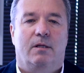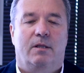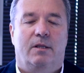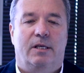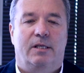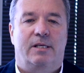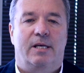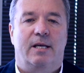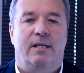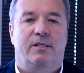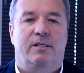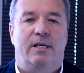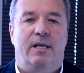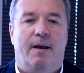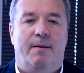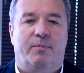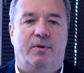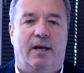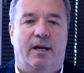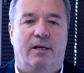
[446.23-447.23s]
This ends the
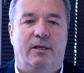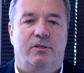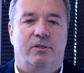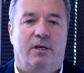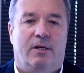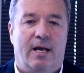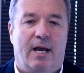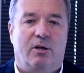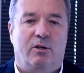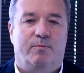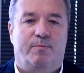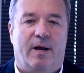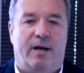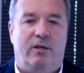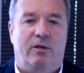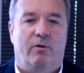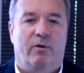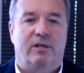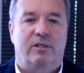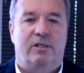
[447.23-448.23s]
updates announced by
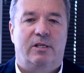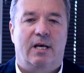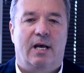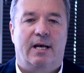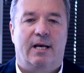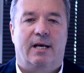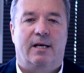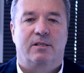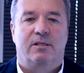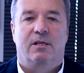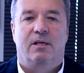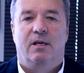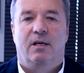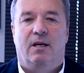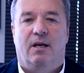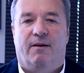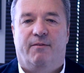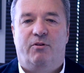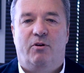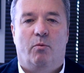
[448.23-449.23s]
USCIS.
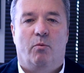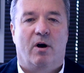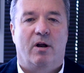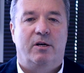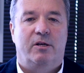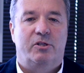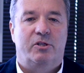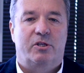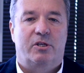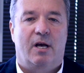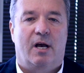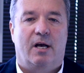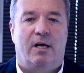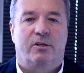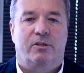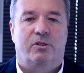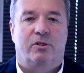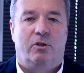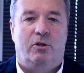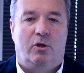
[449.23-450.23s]
If you want to
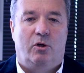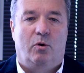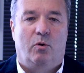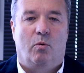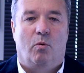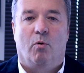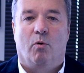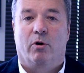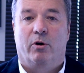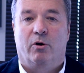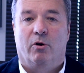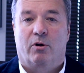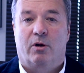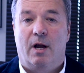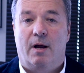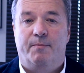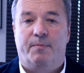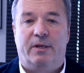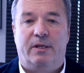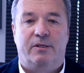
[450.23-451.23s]
discuss you or your
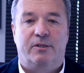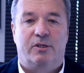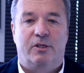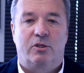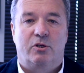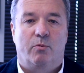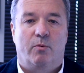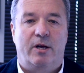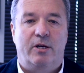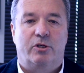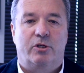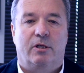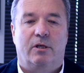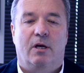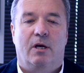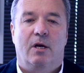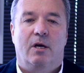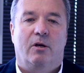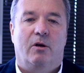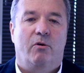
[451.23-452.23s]
company's
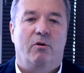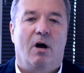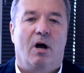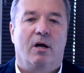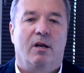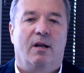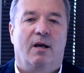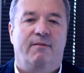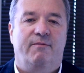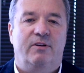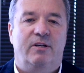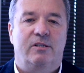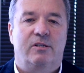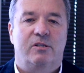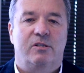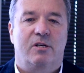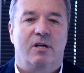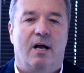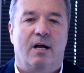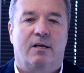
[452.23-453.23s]
situation, go to
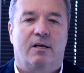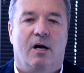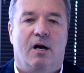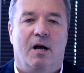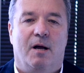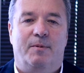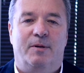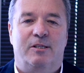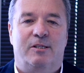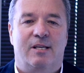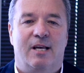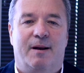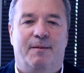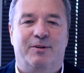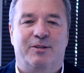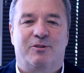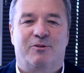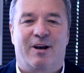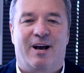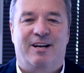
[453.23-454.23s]
onlinevisas.com and set up
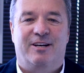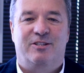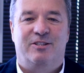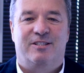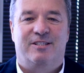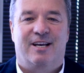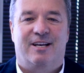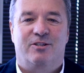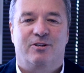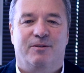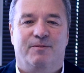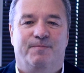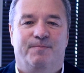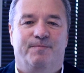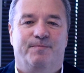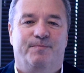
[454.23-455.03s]
a strategy session.